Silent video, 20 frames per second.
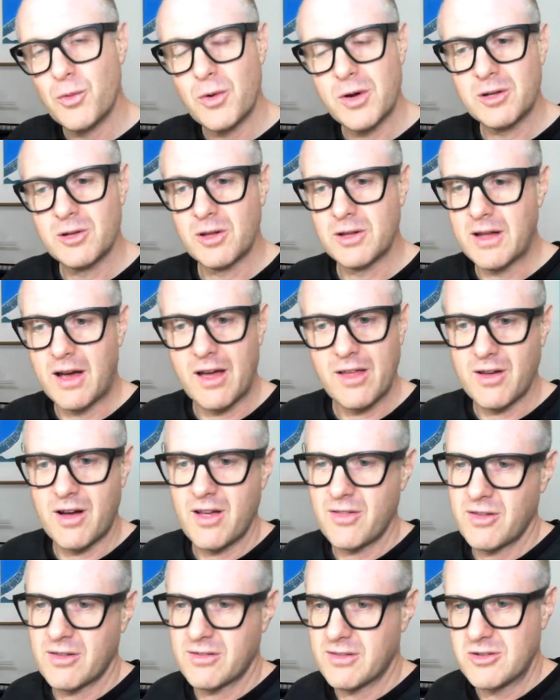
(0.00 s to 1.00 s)
want to learn, I
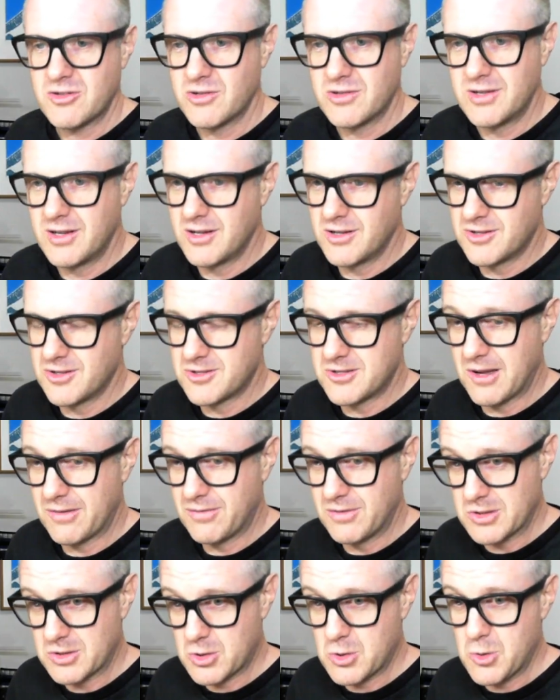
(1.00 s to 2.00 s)
think they should teach this stuff
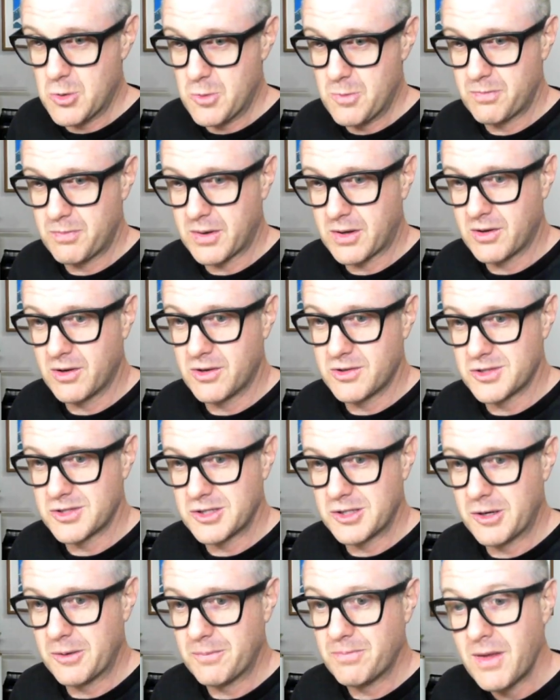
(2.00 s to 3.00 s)
in school, because
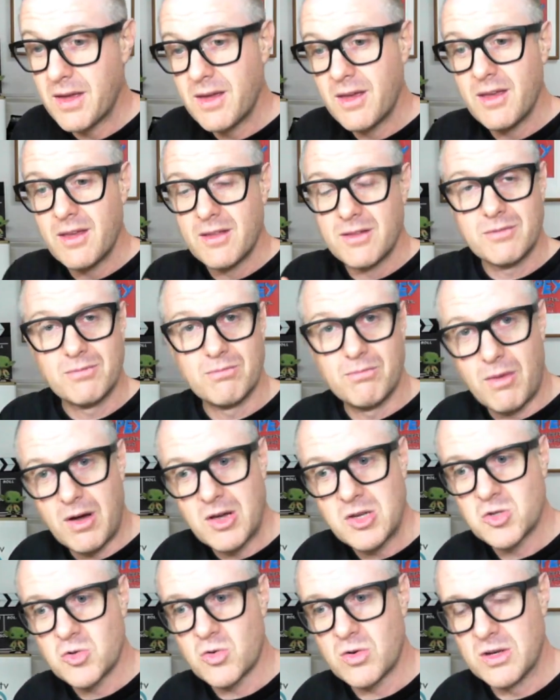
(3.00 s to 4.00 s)
my
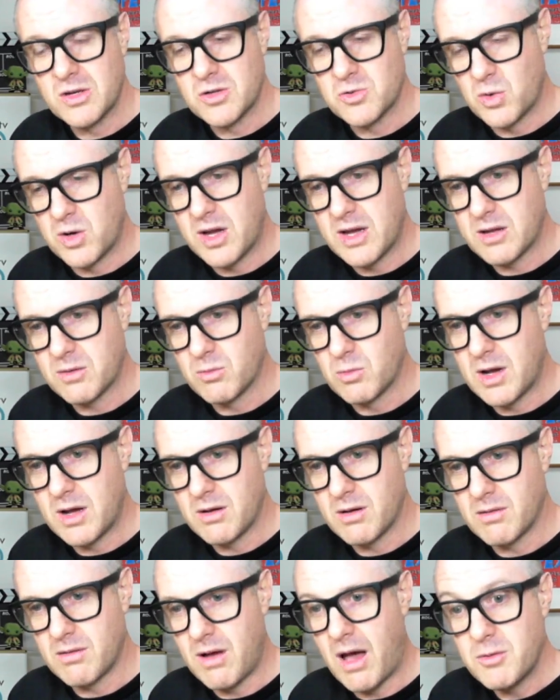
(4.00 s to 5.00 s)
story is when I
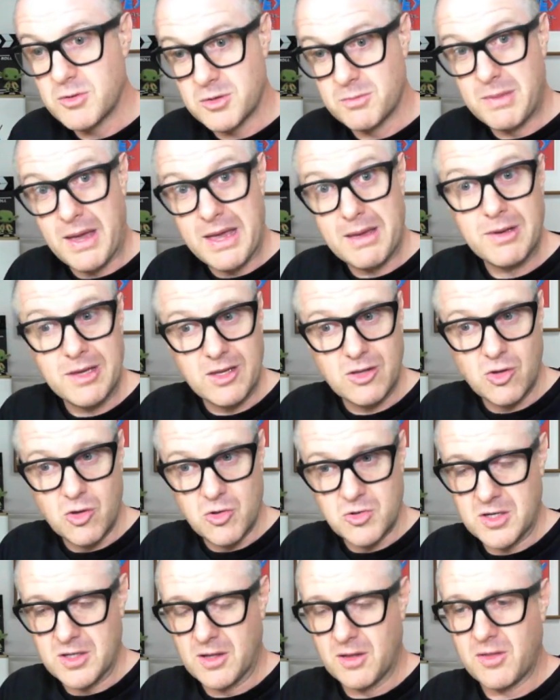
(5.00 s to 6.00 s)
was a baby in New
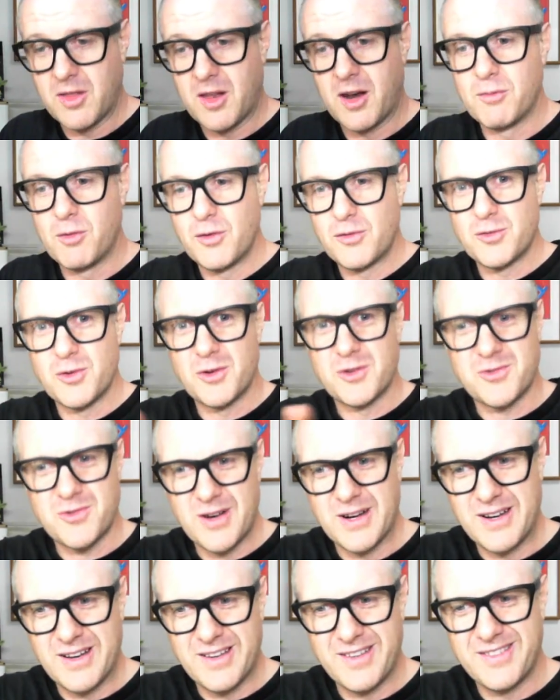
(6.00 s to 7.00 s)
Zealand, then I moved to
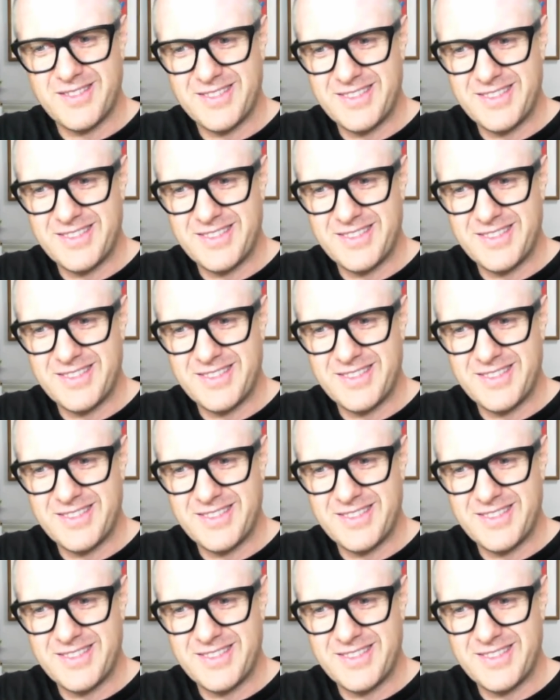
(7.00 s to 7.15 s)
Australia.